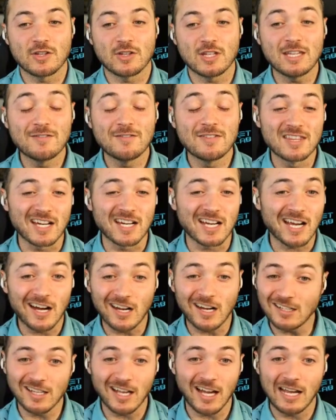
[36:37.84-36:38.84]
even the
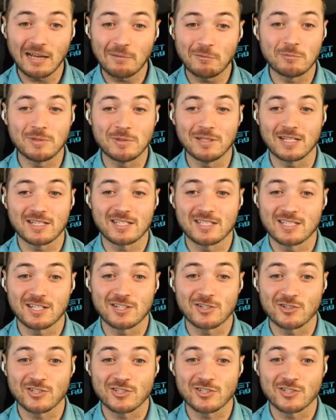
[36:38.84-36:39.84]
cut line would be like
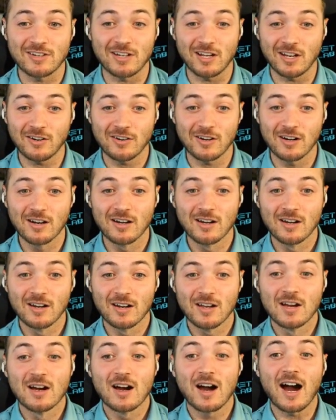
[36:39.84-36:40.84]
six or seven under.
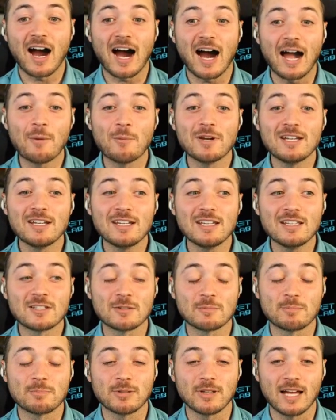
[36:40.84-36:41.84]
I would need
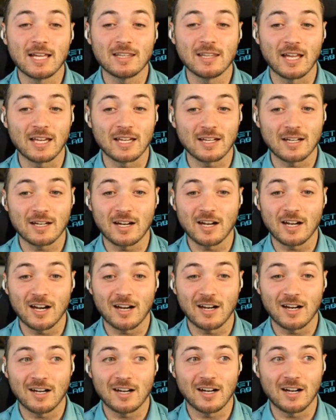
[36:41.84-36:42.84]
to play like
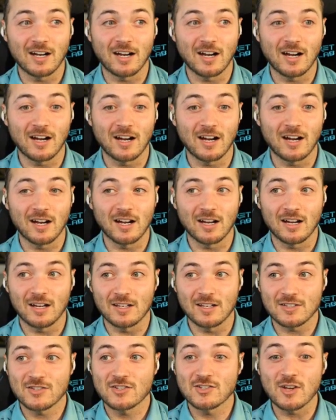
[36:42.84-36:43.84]

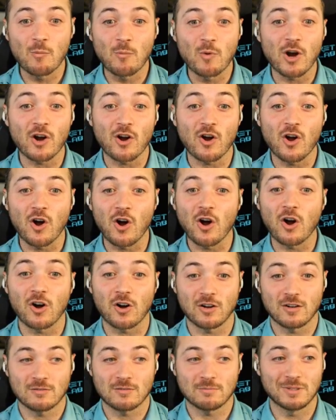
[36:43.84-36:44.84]
uh somewhere
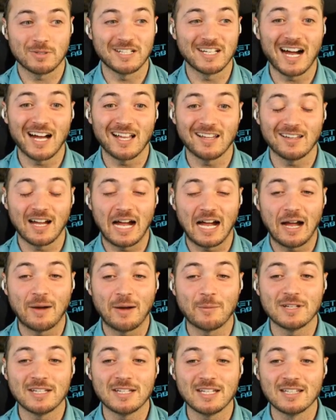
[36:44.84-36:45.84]
hard, but not
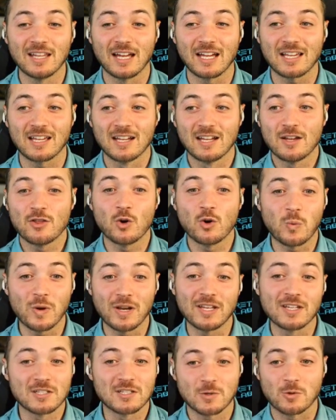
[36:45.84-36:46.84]
I, I would need like the
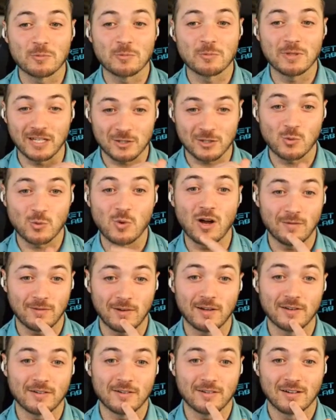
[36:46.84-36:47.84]
winning score to be like 12
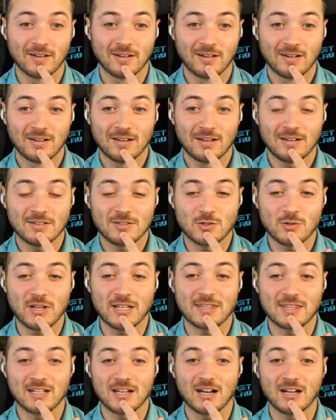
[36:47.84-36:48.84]
under so
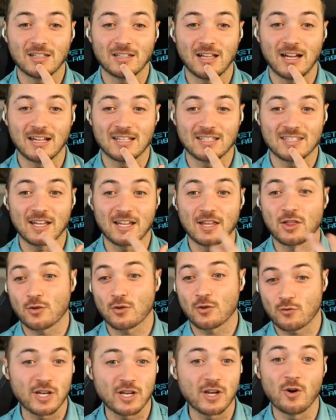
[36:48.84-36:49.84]
that the cut line's like
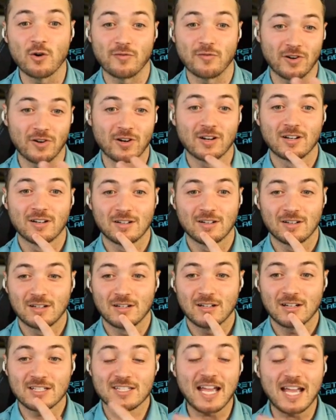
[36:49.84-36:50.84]
three over.
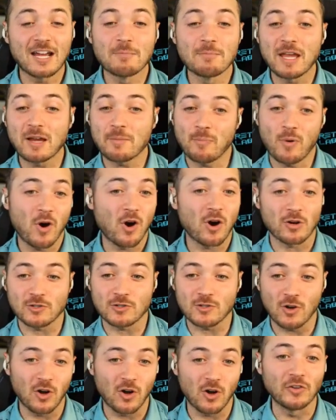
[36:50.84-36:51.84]
Because I could make
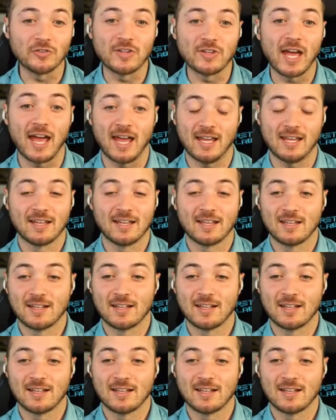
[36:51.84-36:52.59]
pars all day